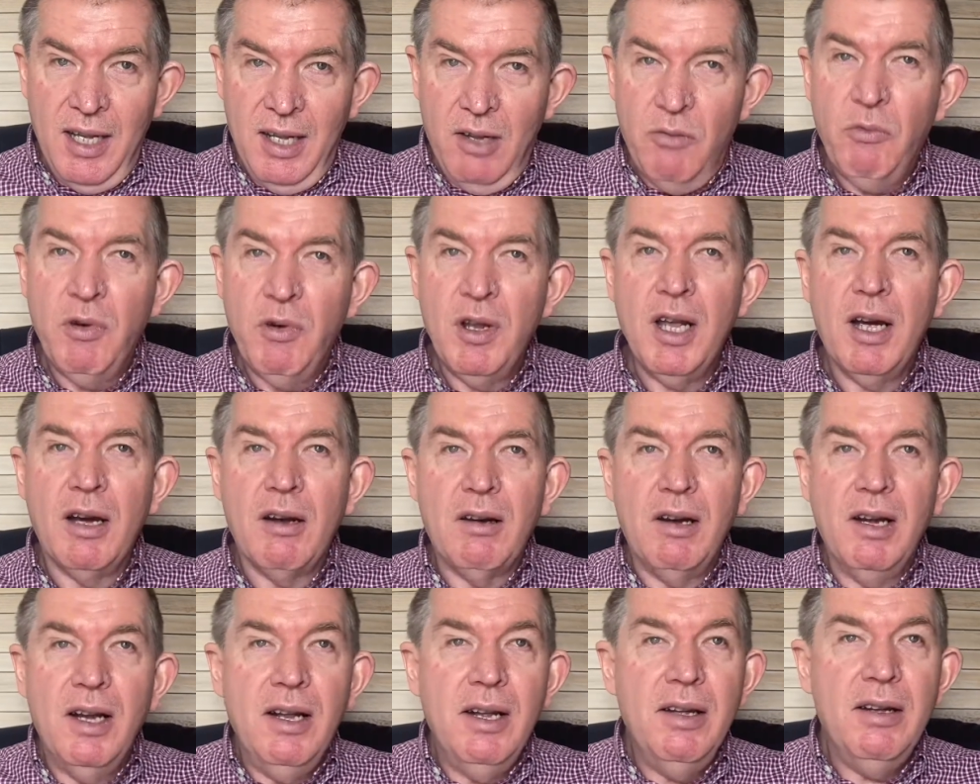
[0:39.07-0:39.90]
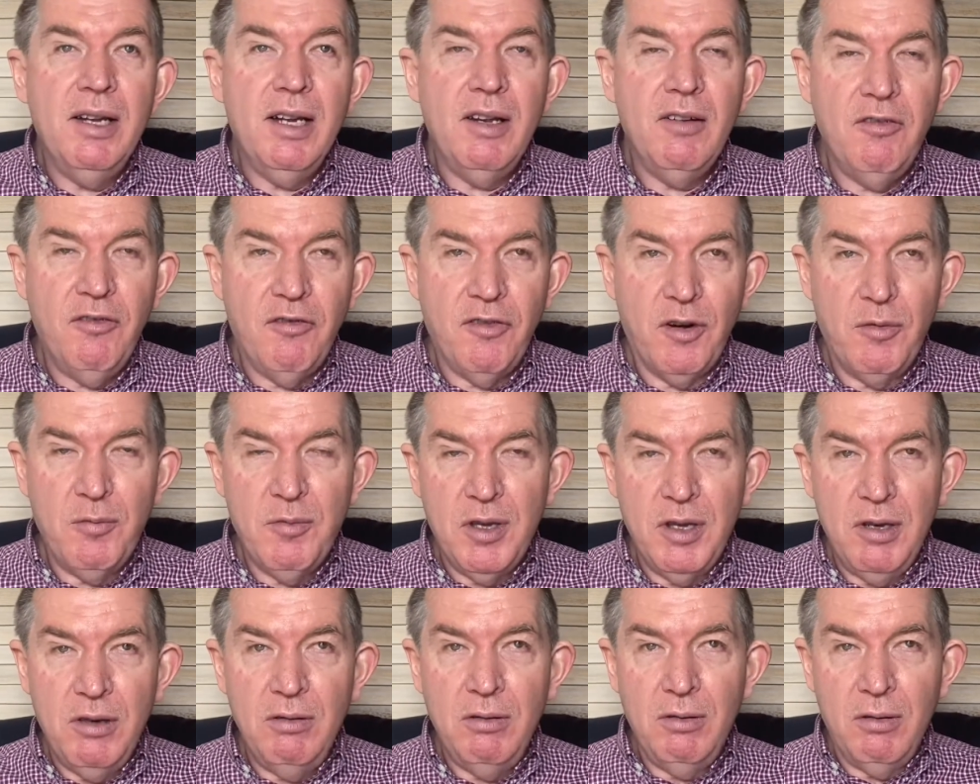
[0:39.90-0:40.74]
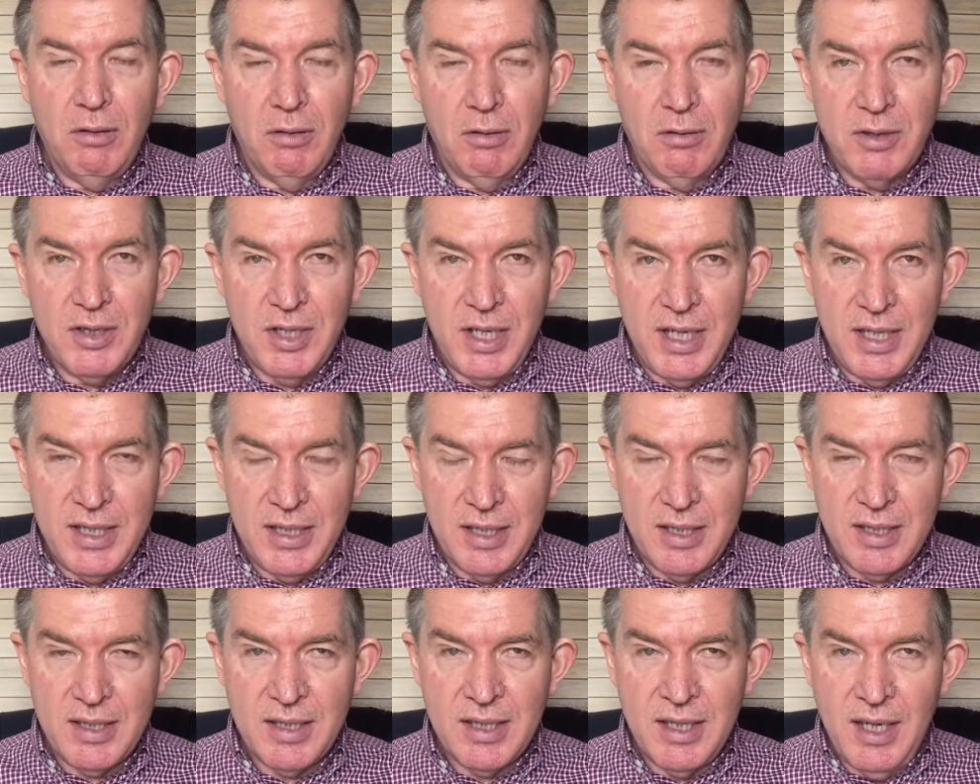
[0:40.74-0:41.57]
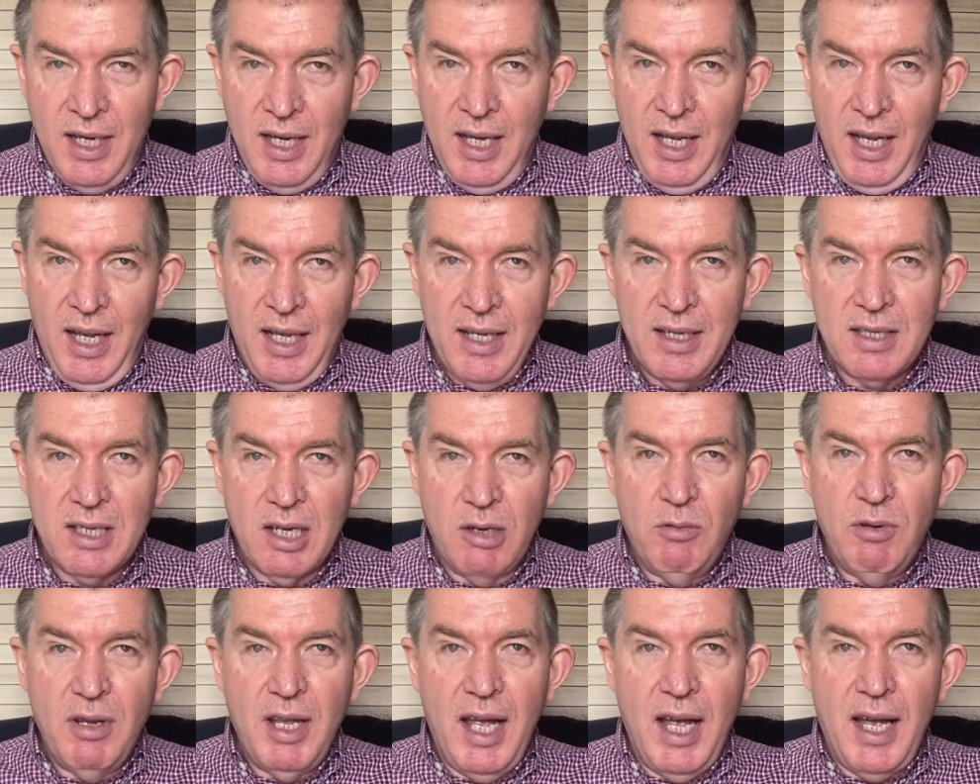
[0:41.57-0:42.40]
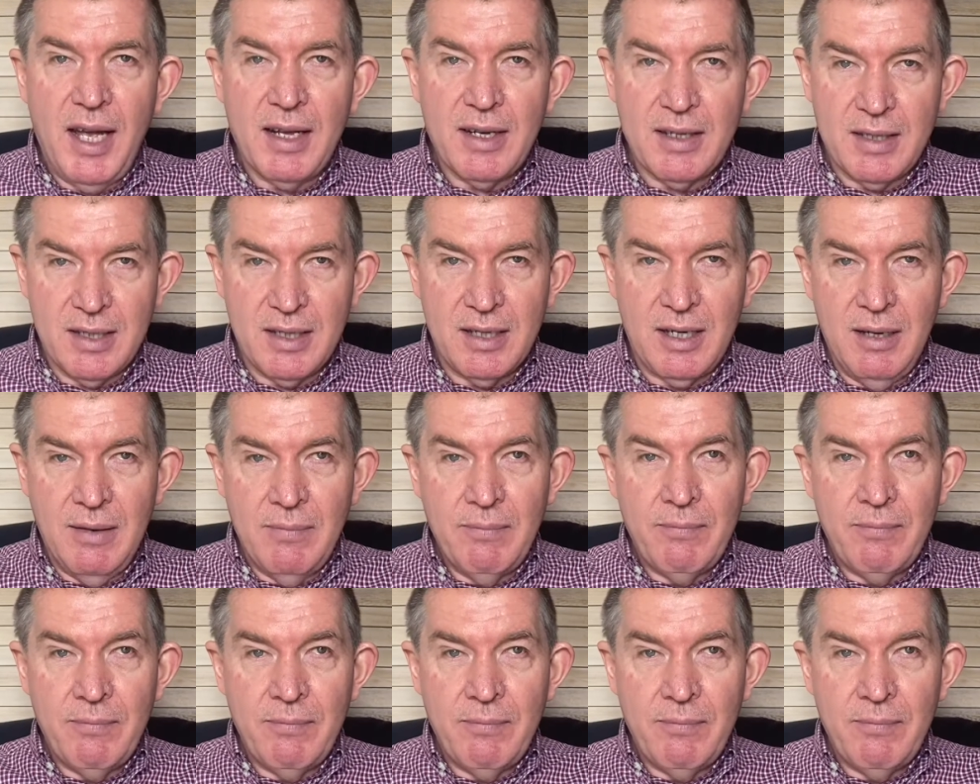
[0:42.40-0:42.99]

We are learning from you, Lord Jesus. And so we ask